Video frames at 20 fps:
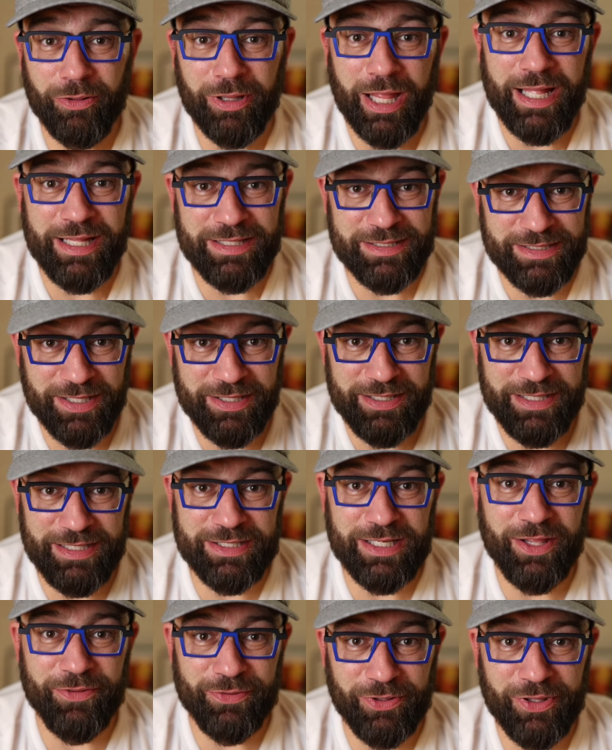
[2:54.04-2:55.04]
lens than these
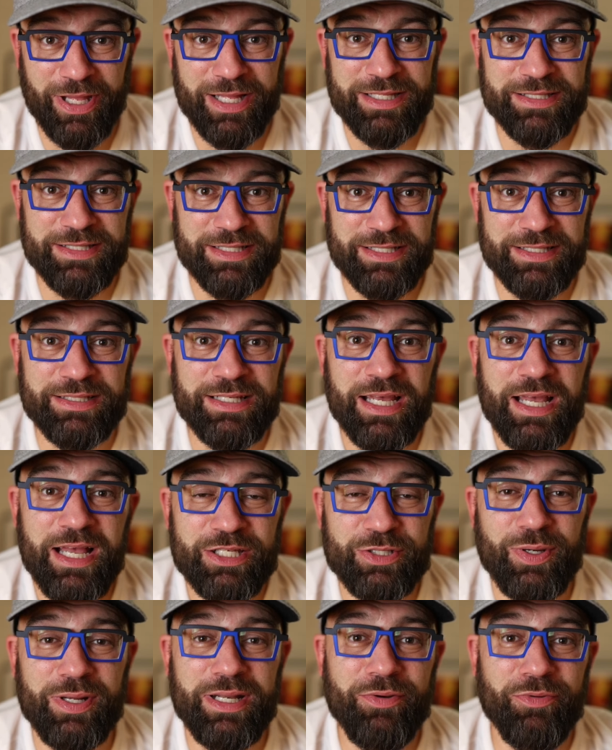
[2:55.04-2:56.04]
other lenses,
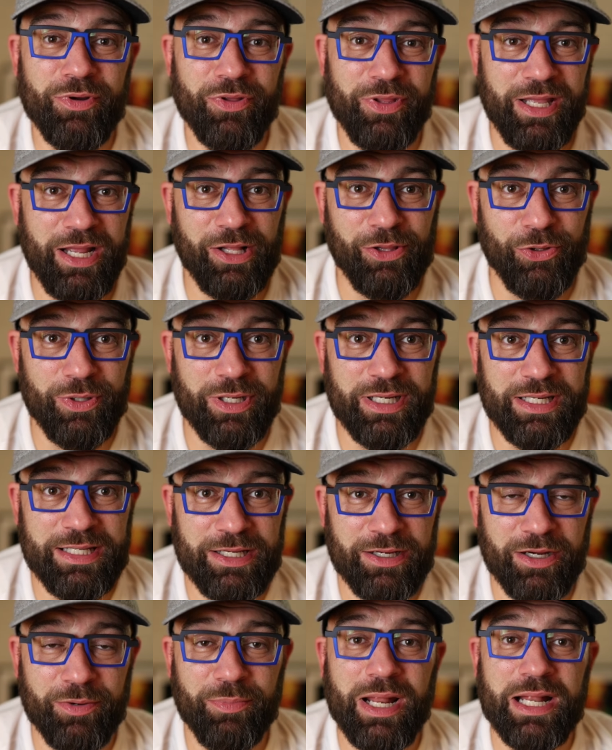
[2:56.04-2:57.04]
so I didn't really include it
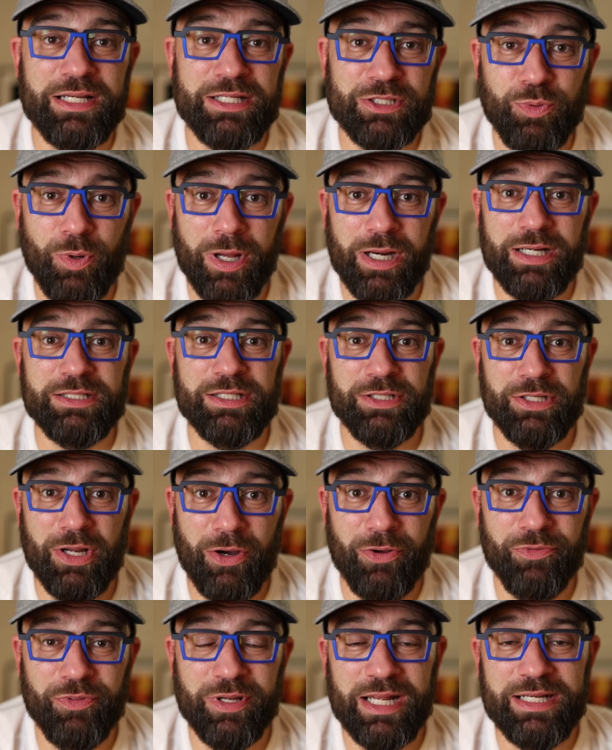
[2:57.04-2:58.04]
here, but I just wanted to
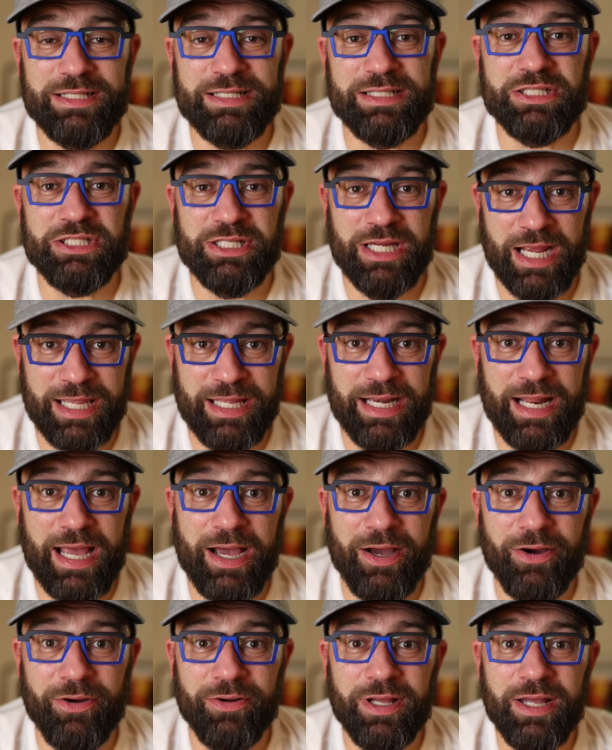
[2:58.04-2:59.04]
note that I did check it
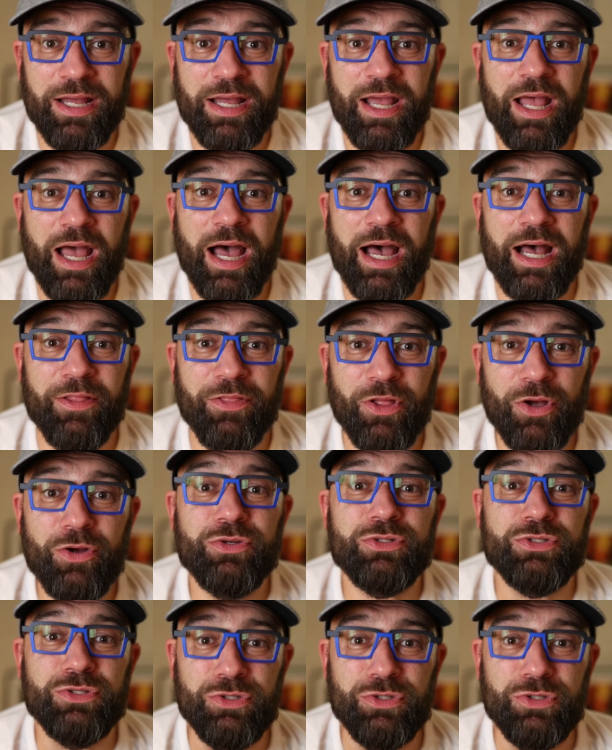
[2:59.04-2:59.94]
out. Those